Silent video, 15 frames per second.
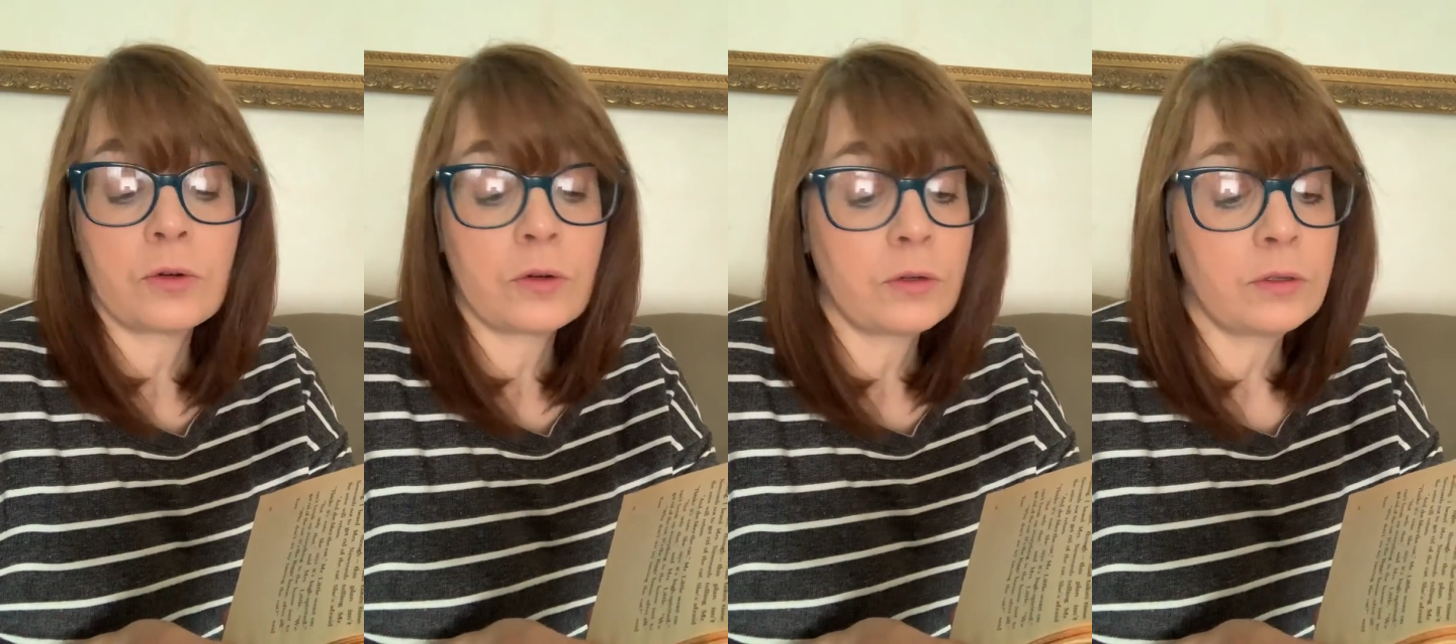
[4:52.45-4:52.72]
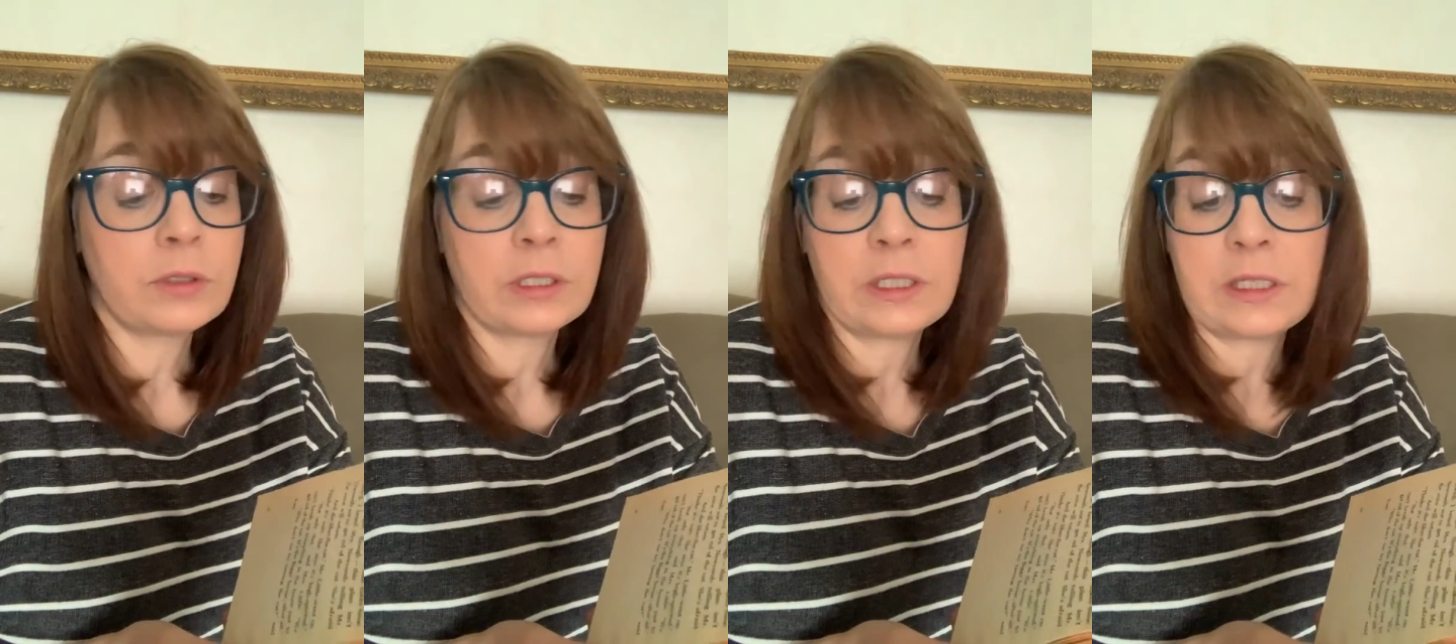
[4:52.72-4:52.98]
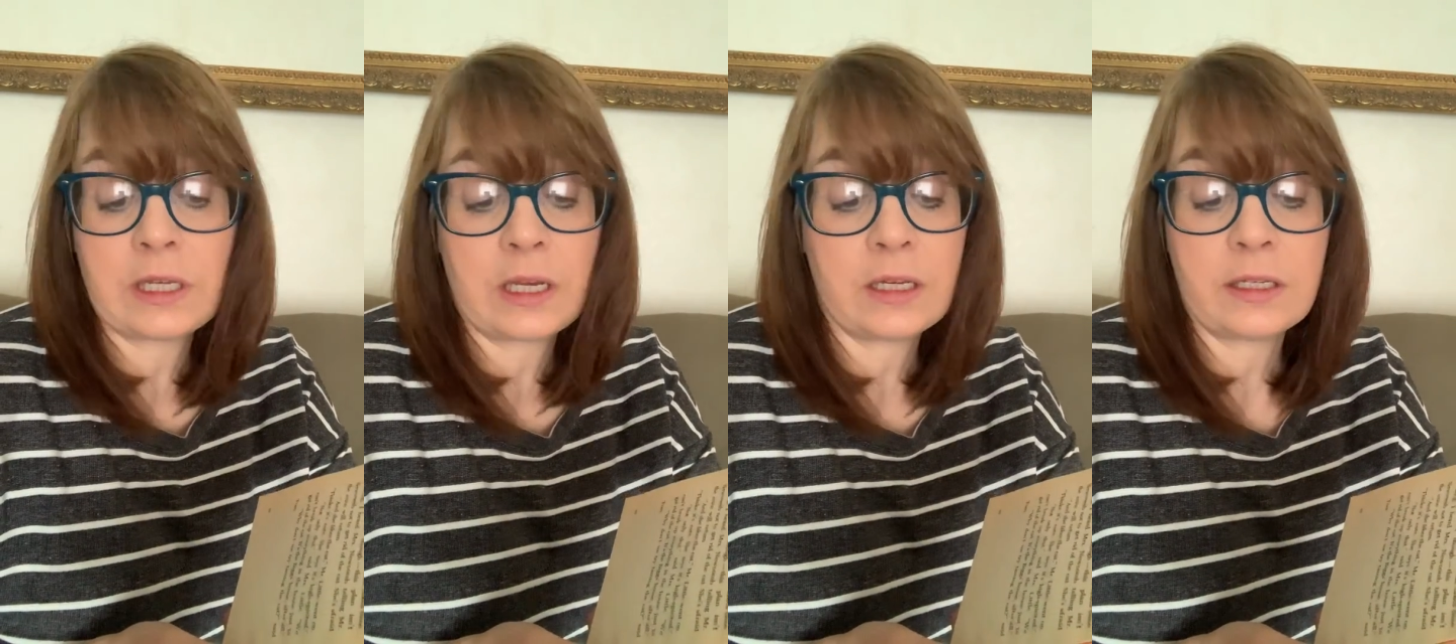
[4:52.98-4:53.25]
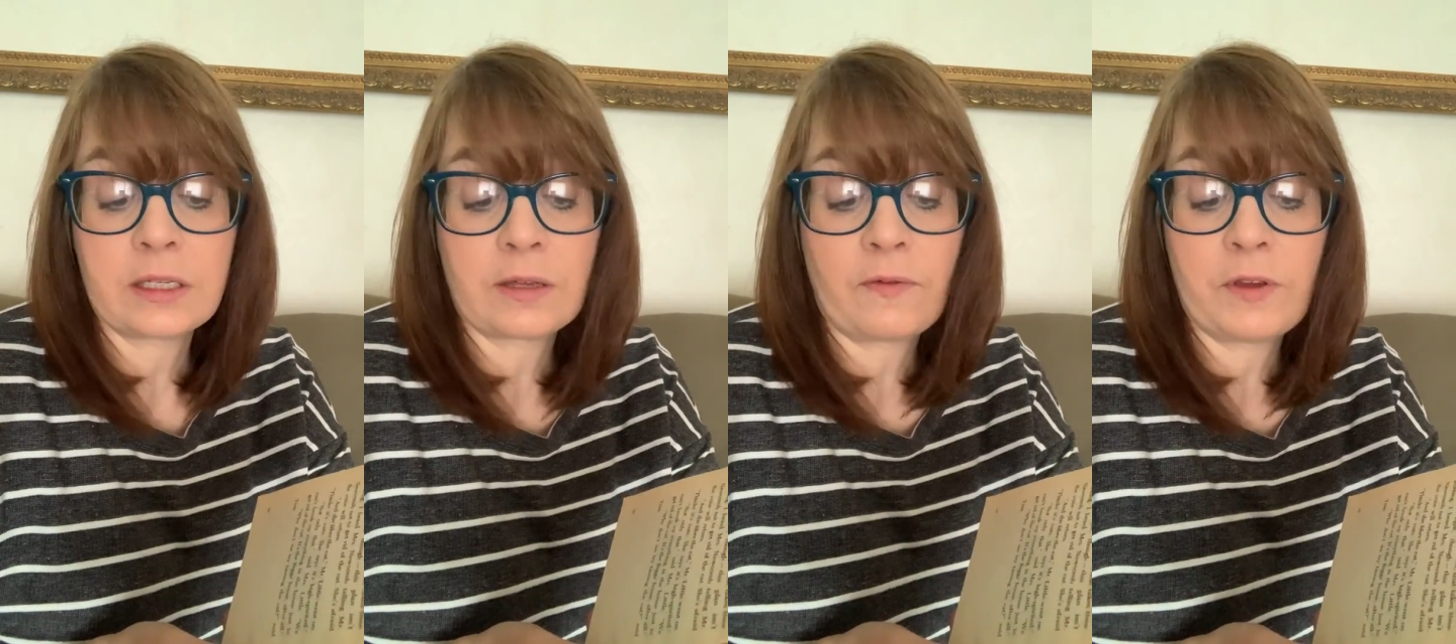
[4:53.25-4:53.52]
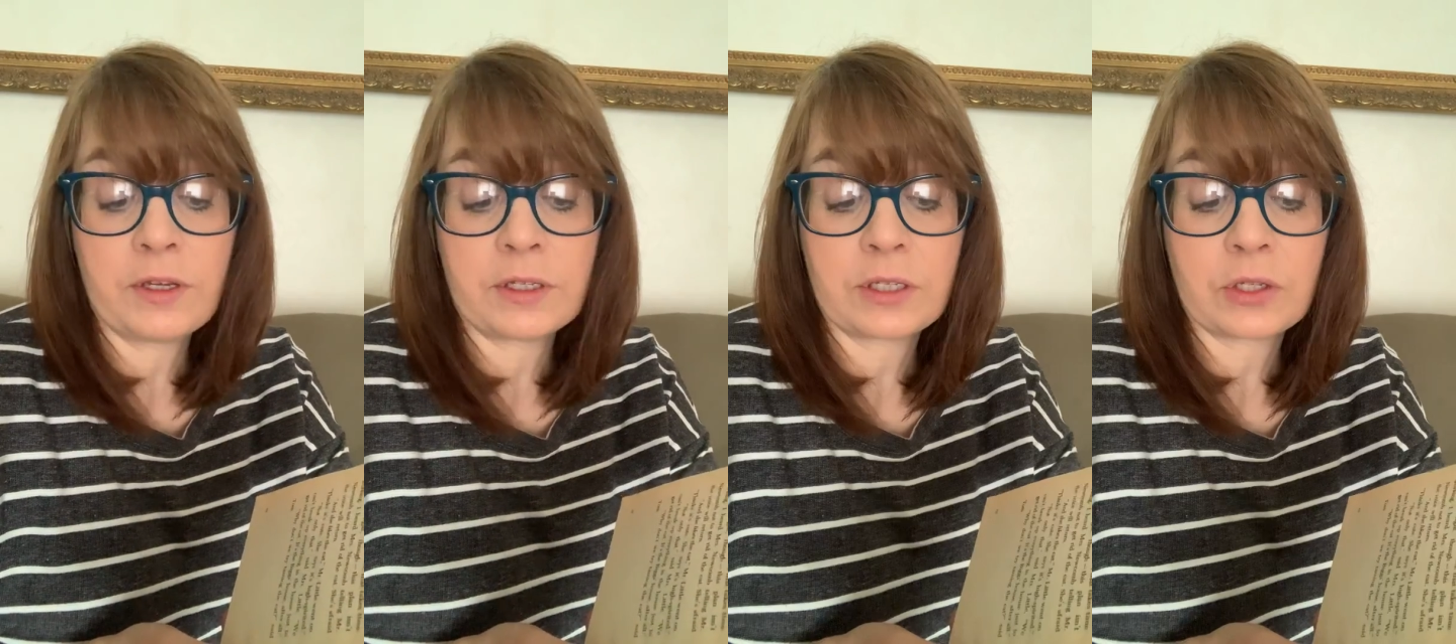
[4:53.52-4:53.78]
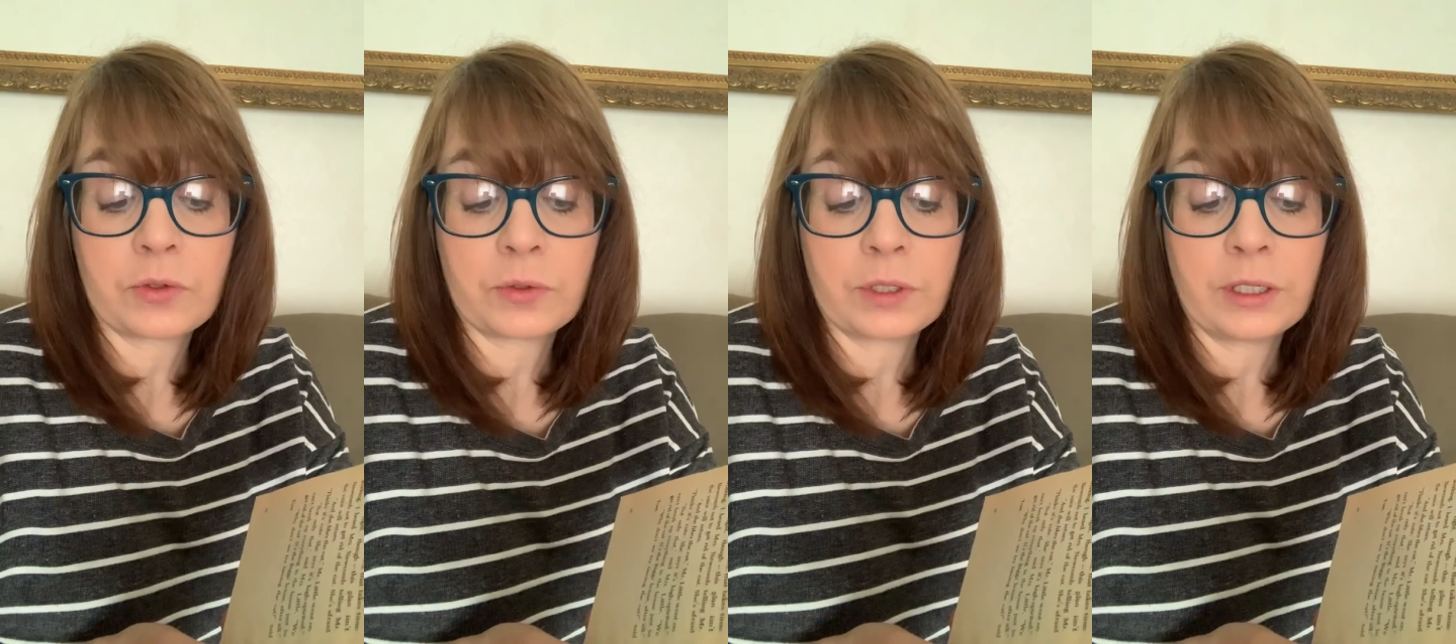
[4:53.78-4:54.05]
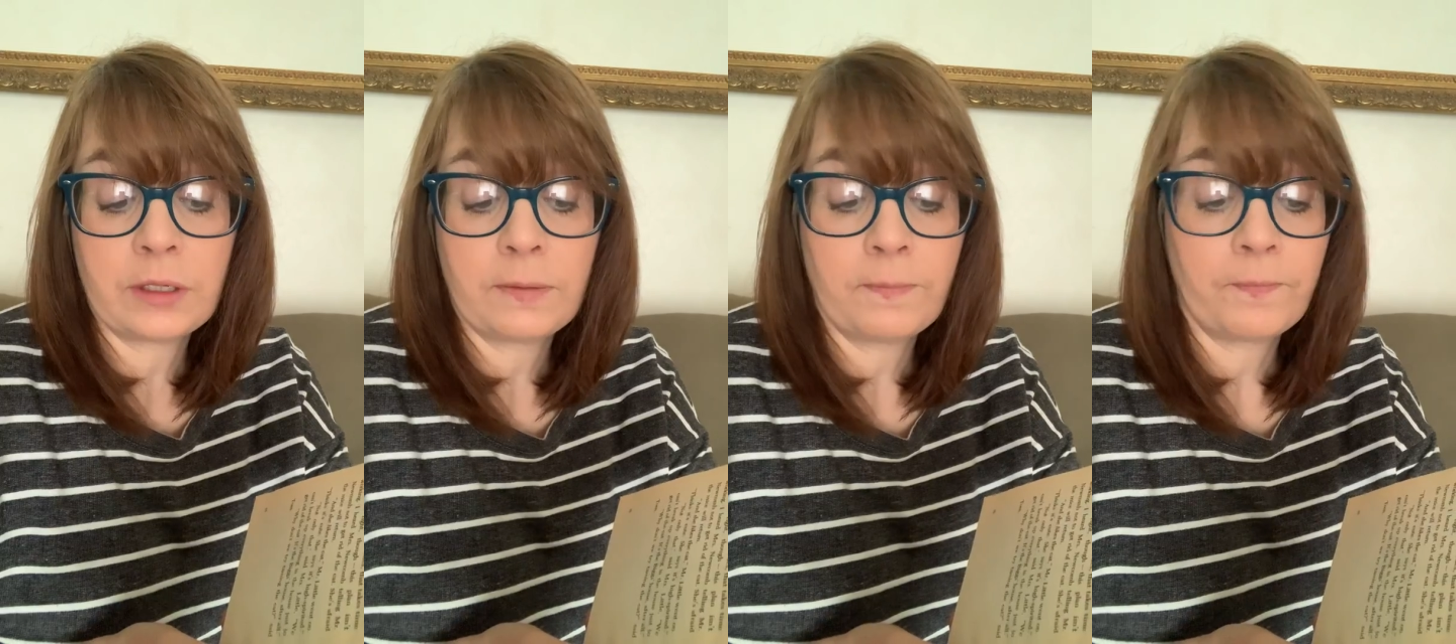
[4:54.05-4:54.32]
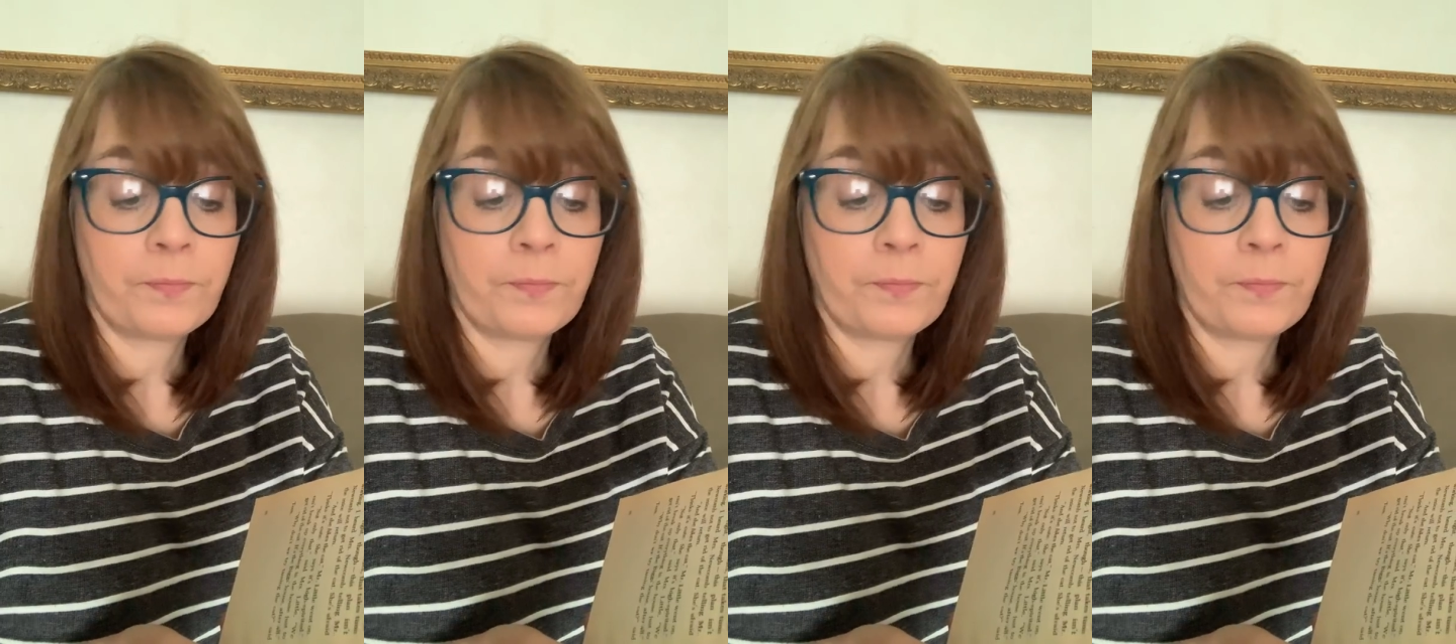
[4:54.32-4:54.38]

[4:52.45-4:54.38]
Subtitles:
early days of history."